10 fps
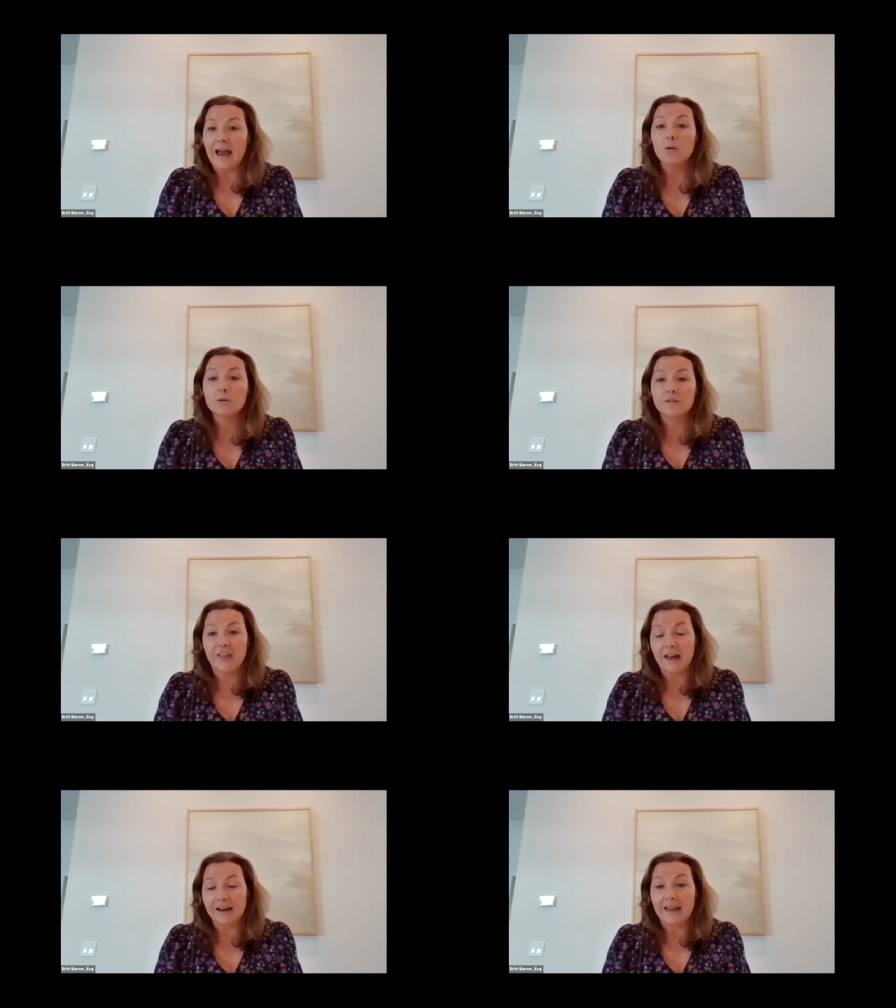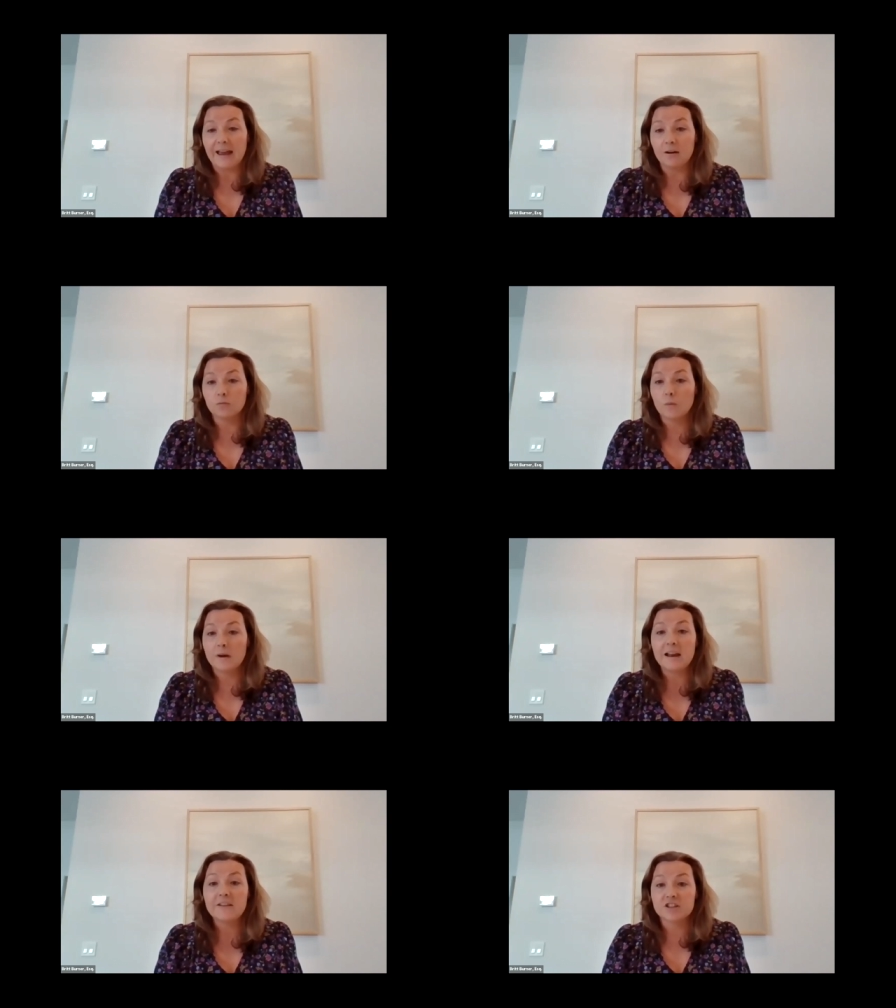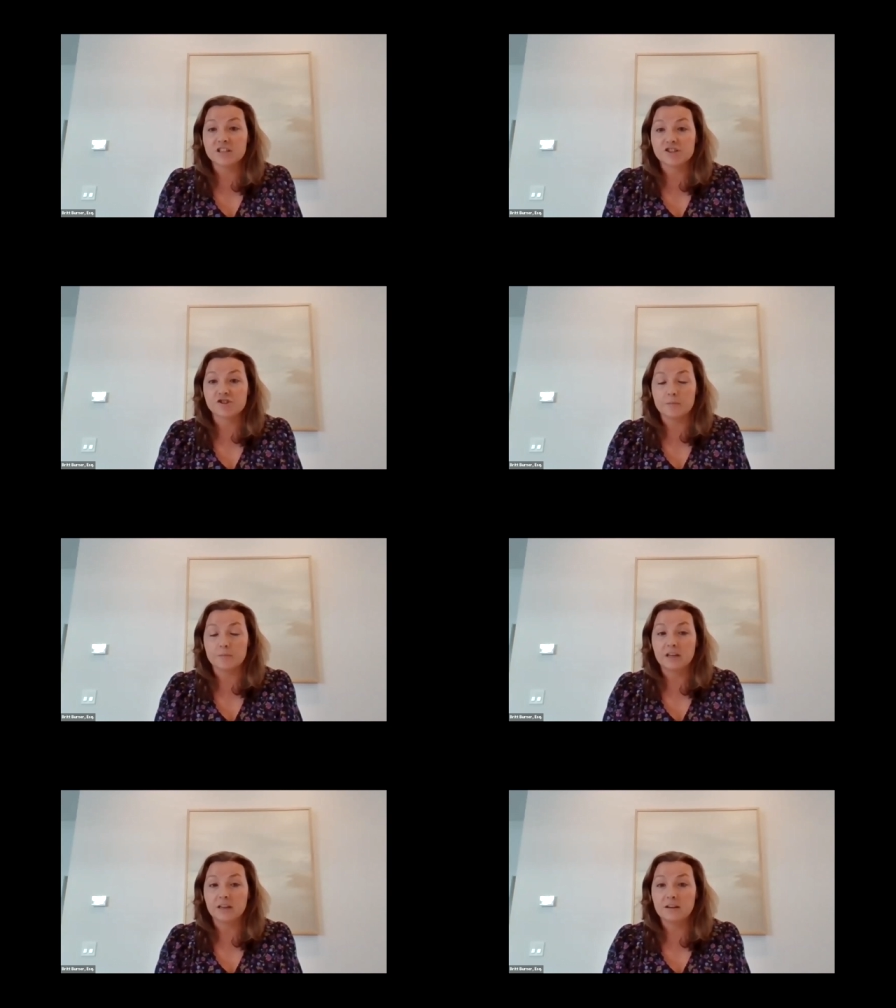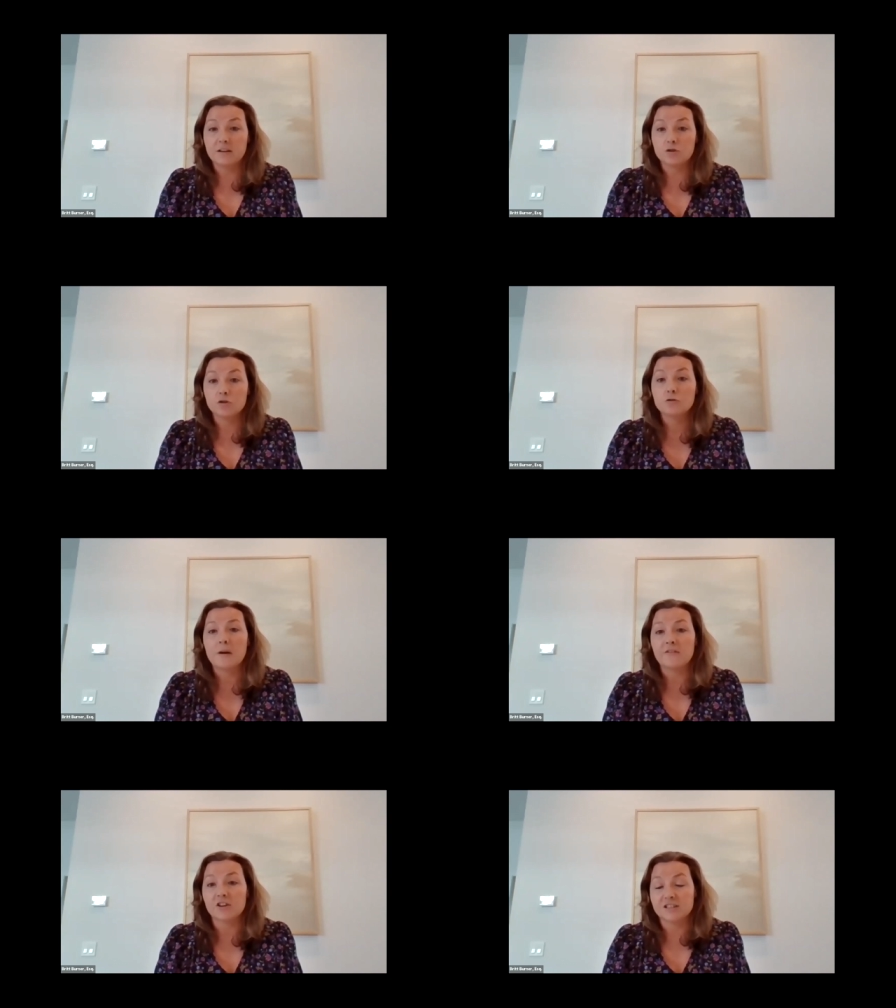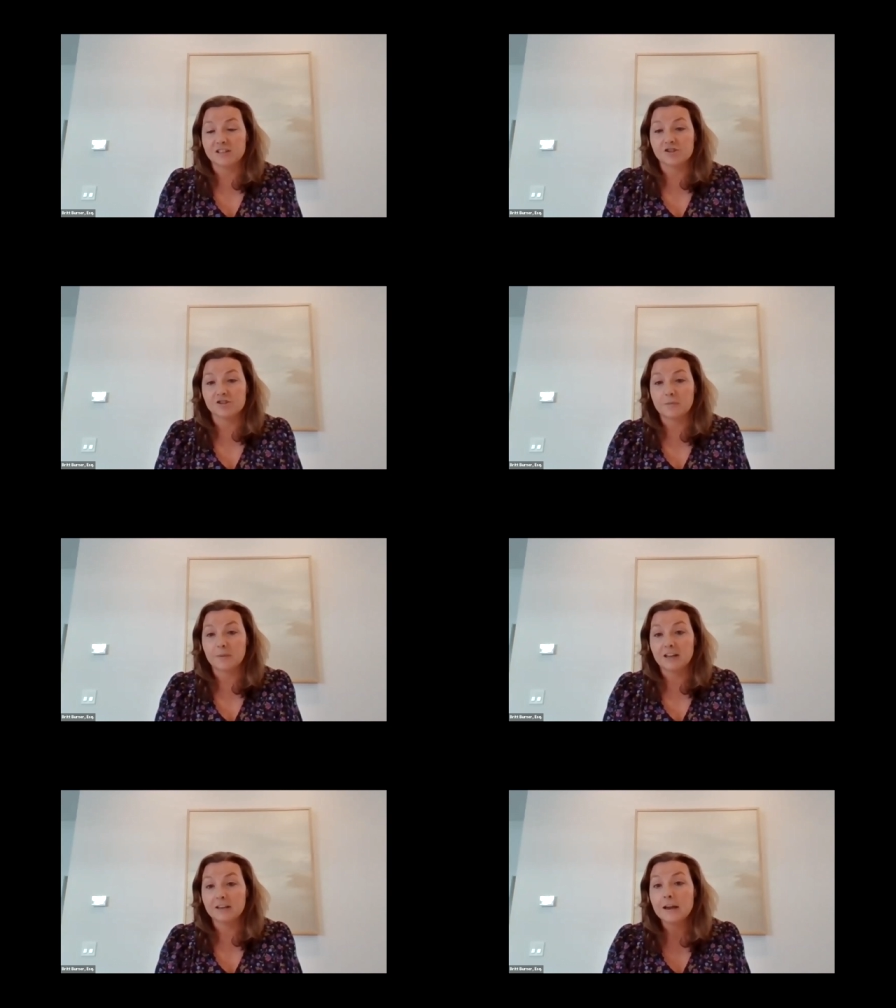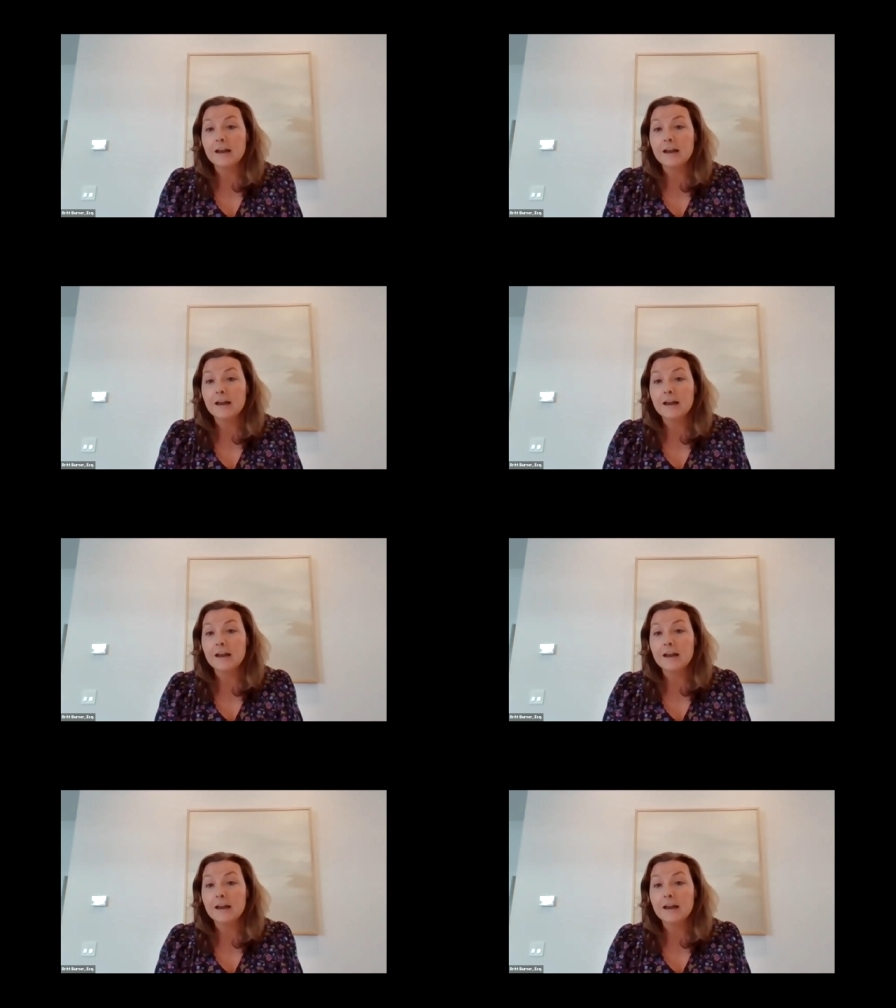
out of that account, whenever distributed, to whomever it's distributed,